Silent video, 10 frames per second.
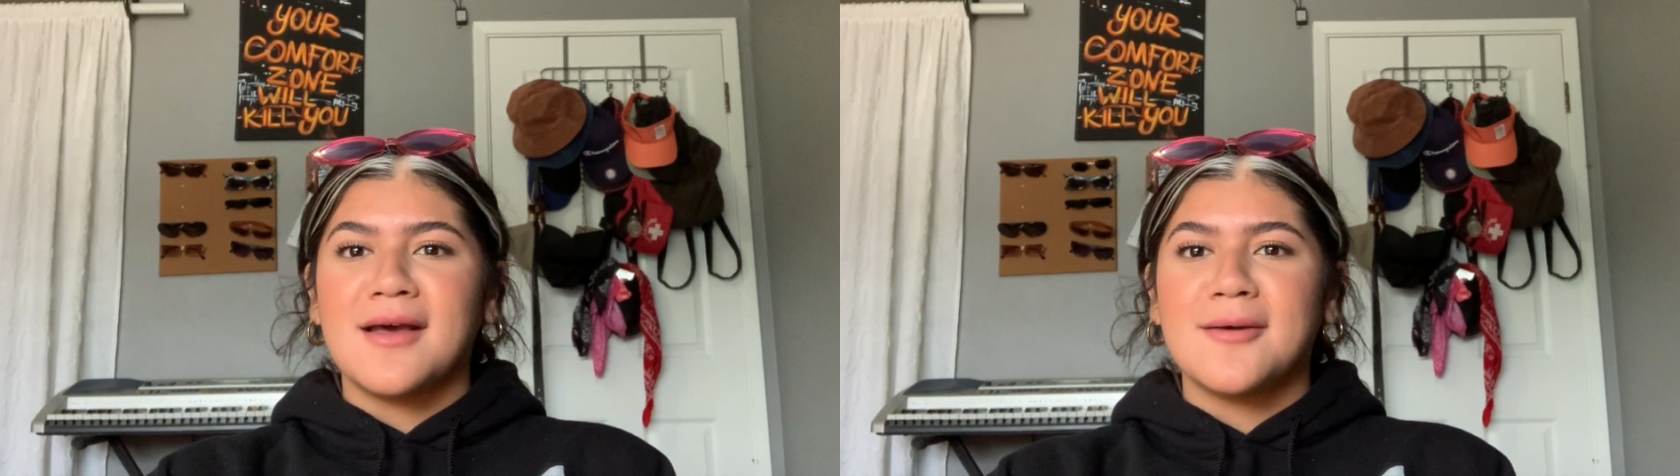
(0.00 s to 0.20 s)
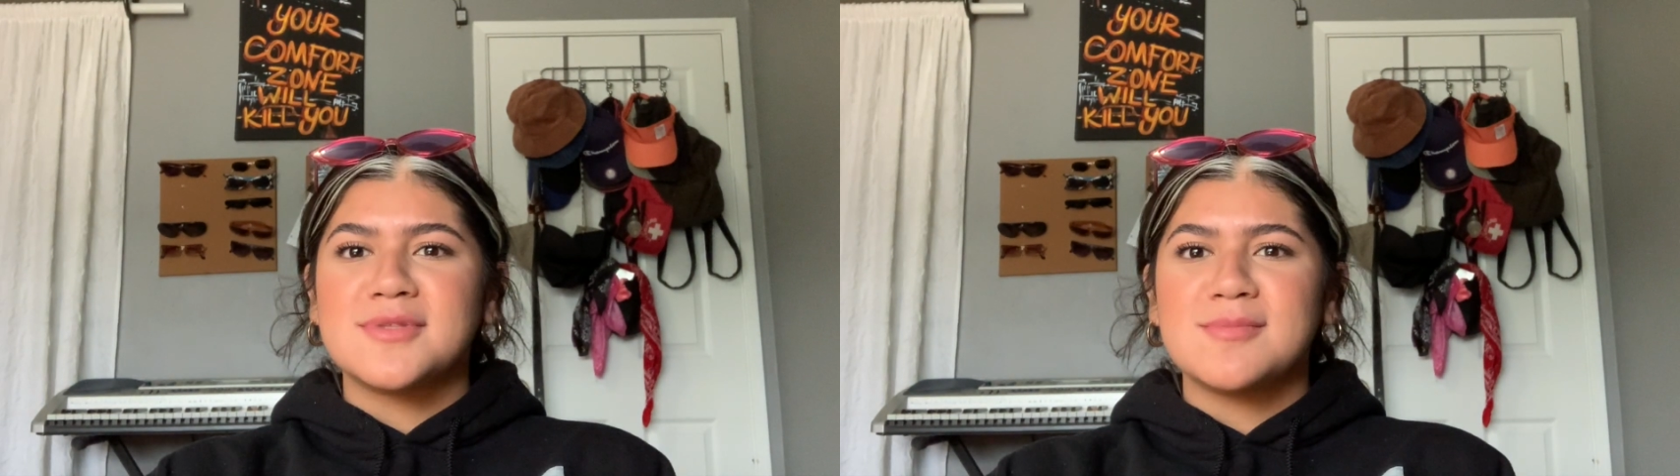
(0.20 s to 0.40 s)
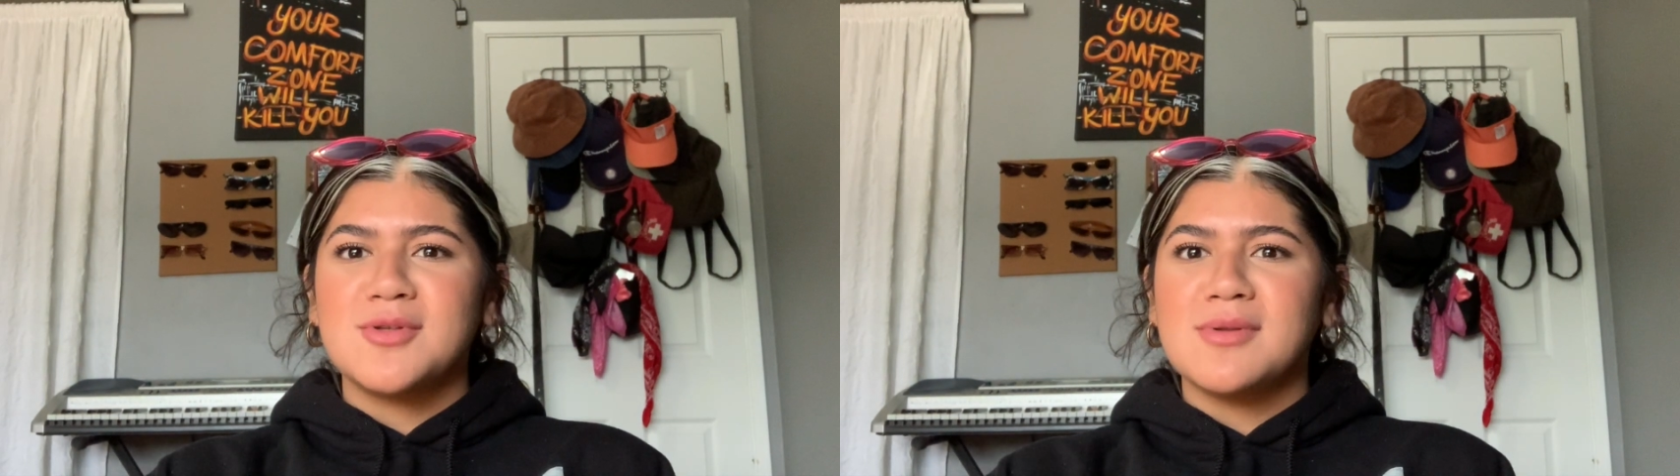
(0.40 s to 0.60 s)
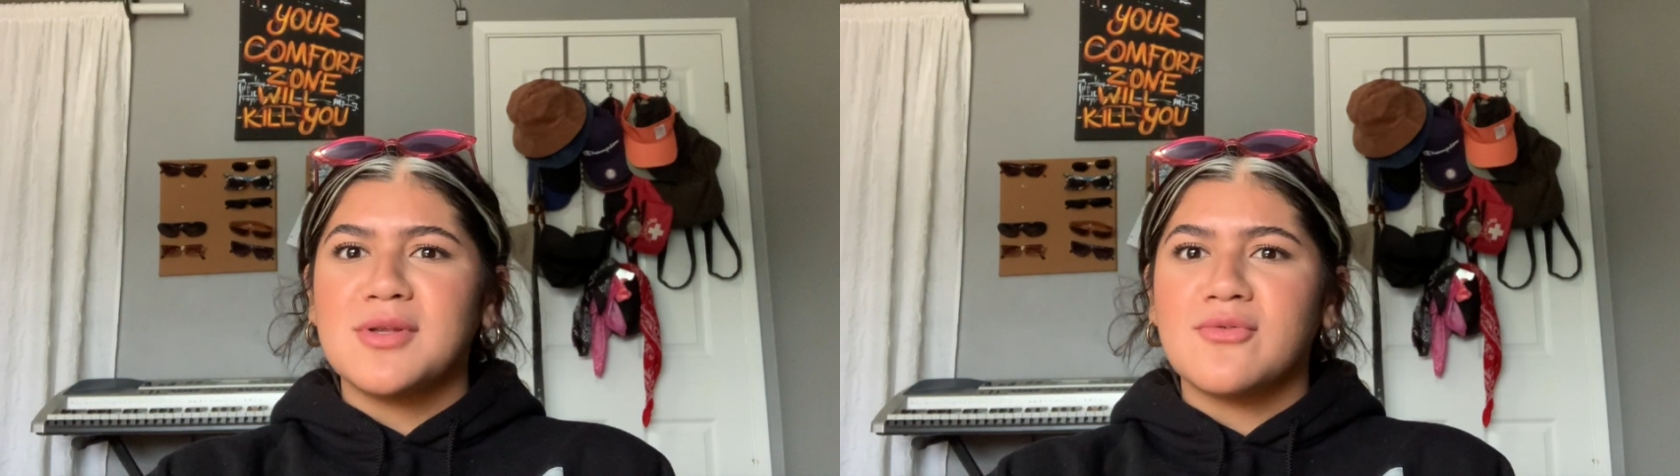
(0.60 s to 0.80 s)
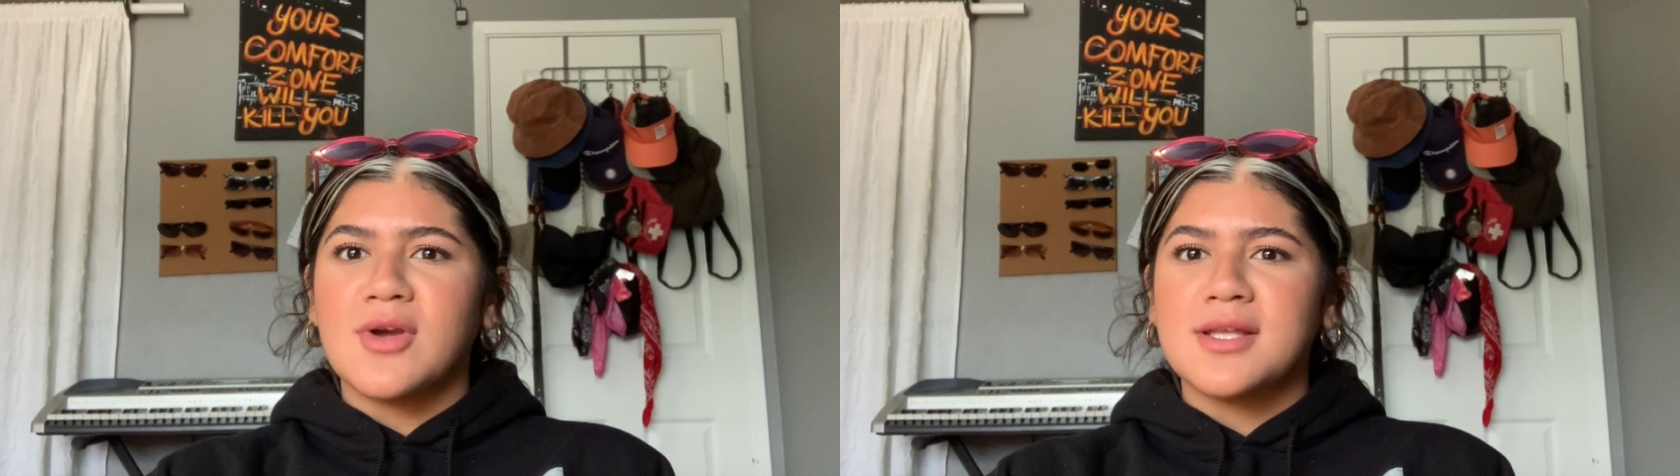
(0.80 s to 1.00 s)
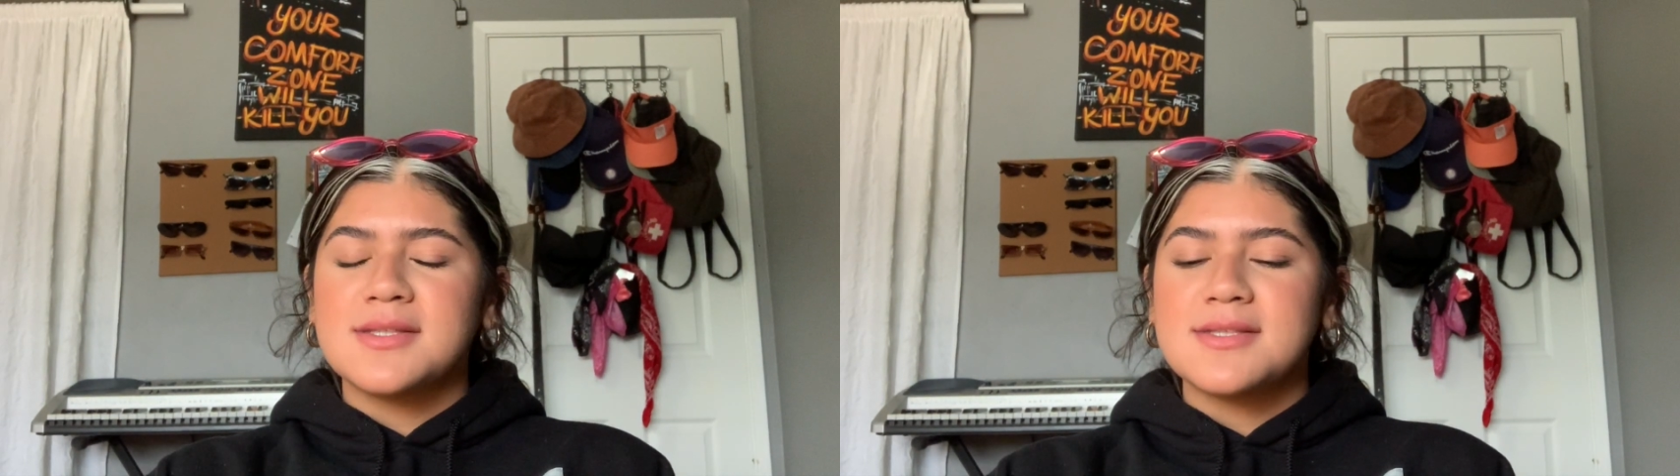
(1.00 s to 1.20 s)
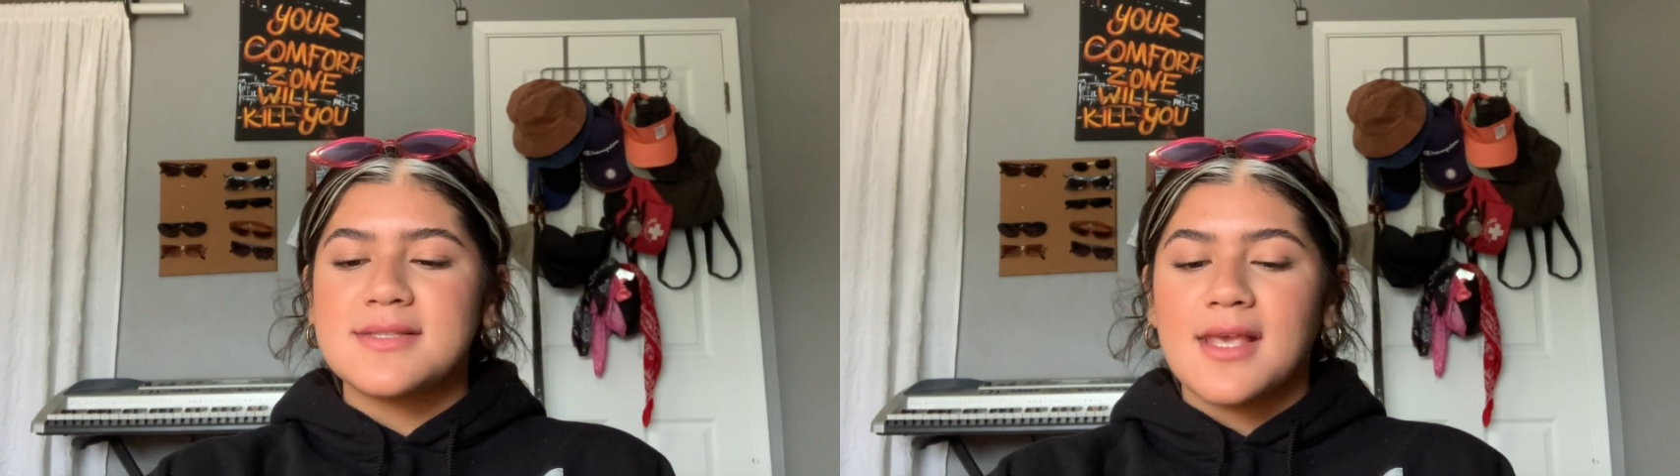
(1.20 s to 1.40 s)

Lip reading: some new little friends.